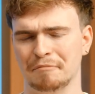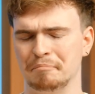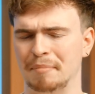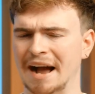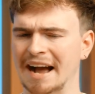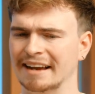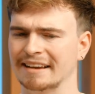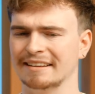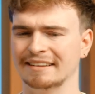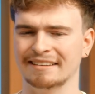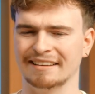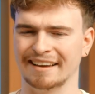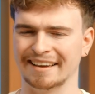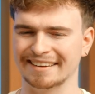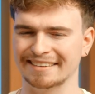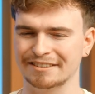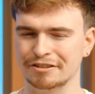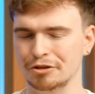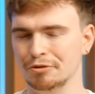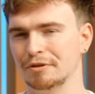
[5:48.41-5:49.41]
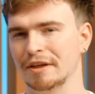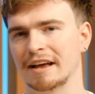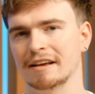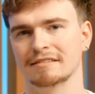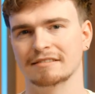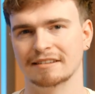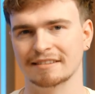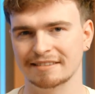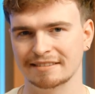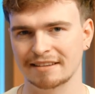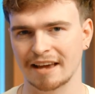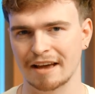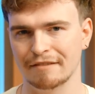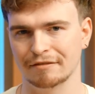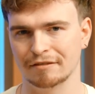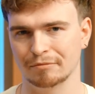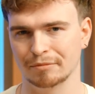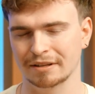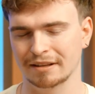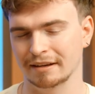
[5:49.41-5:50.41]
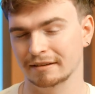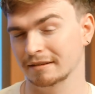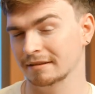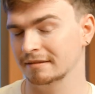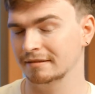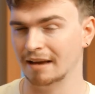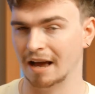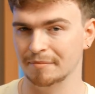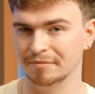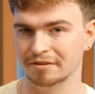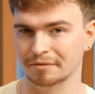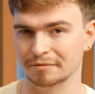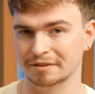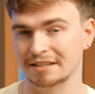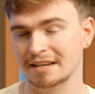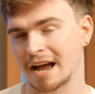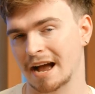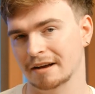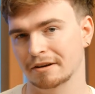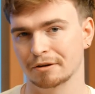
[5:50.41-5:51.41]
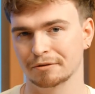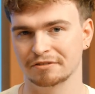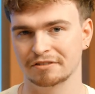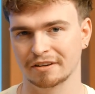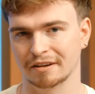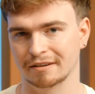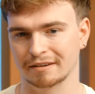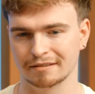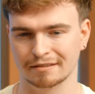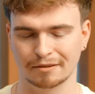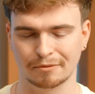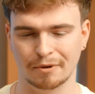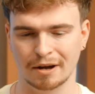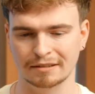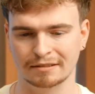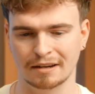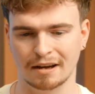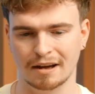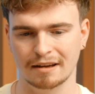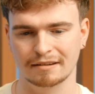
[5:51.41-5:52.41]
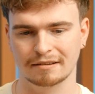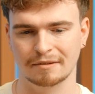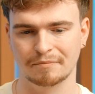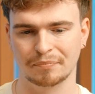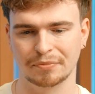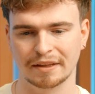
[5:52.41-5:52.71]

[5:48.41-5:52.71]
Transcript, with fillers: back in like 2007 with like the Samsung Taco series and whatnot.